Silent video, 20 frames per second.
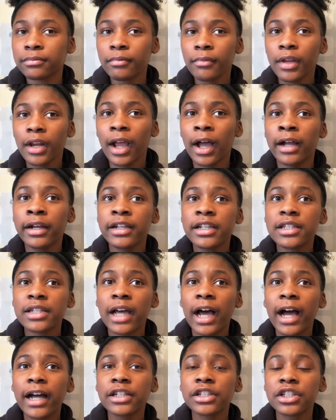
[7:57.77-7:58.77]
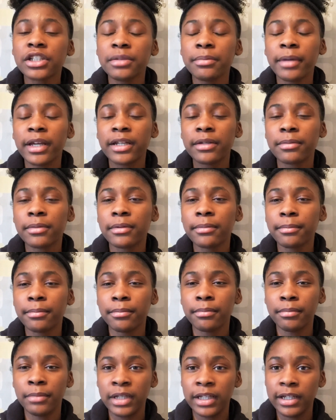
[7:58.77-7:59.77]
and it's actually made
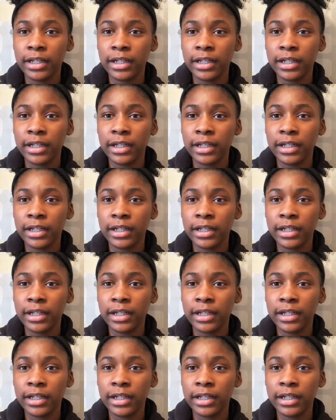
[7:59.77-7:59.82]
me